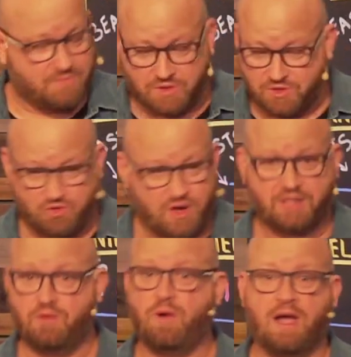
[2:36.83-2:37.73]
trekked
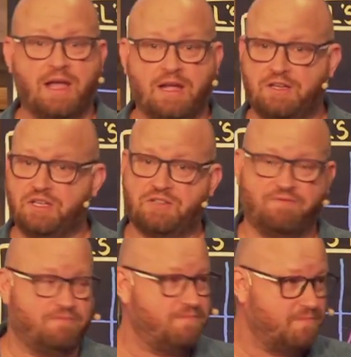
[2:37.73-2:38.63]
away and just
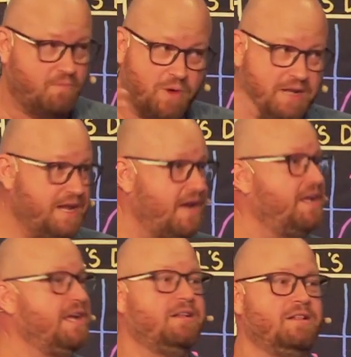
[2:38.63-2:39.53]
went
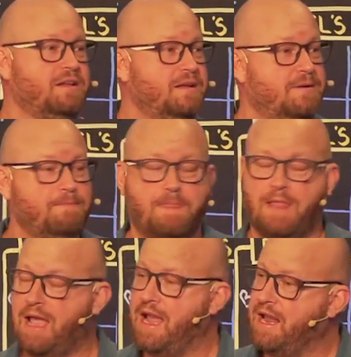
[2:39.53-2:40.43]
downhill
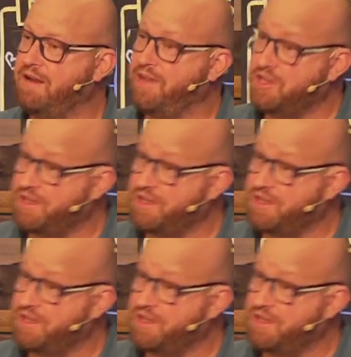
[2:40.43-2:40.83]
and eventually